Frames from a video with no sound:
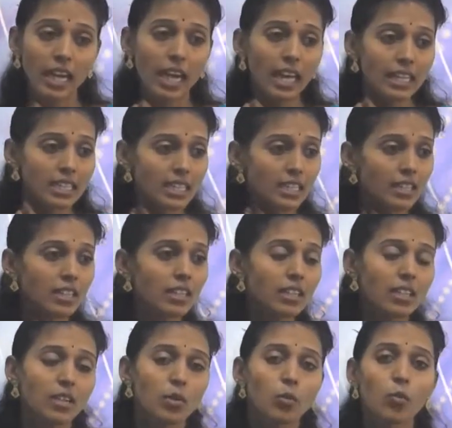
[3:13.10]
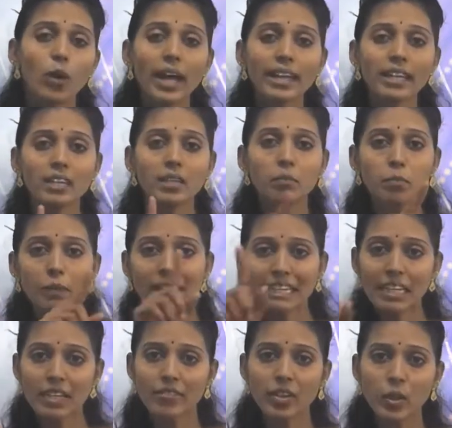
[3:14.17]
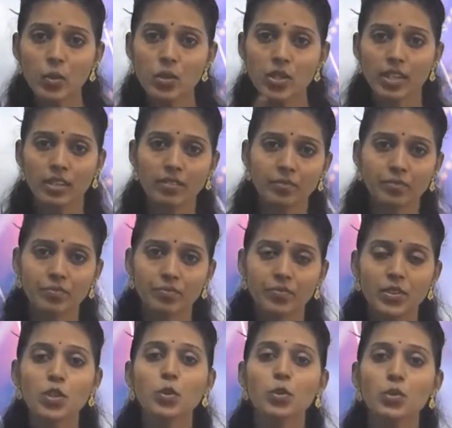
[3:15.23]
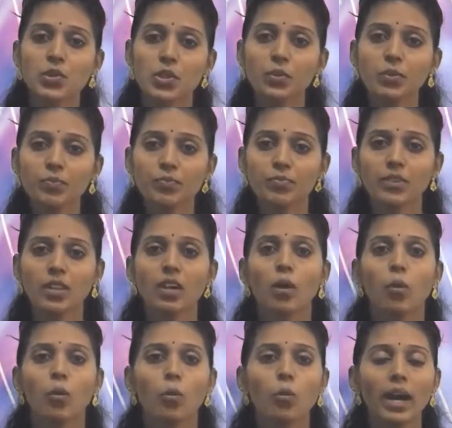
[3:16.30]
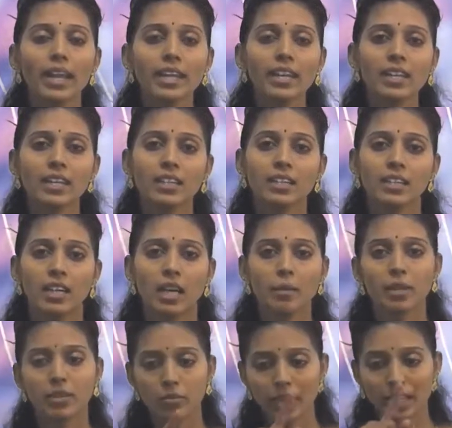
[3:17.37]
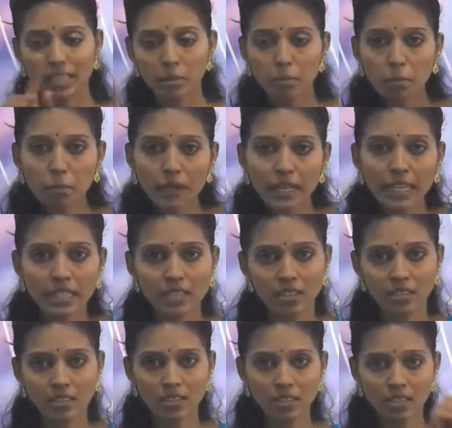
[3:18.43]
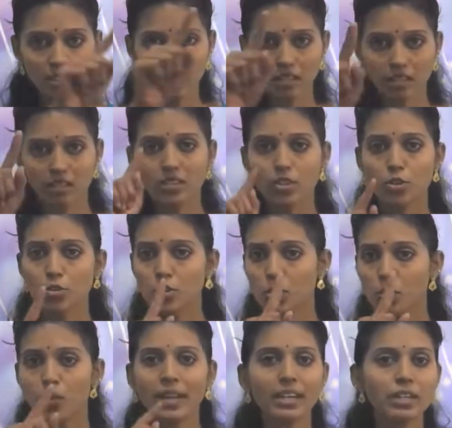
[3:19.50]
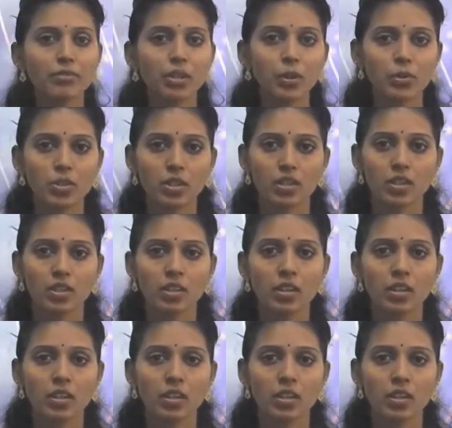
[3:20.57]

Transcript: And here, one complete revolution shows you one complete turn shows you one revolution.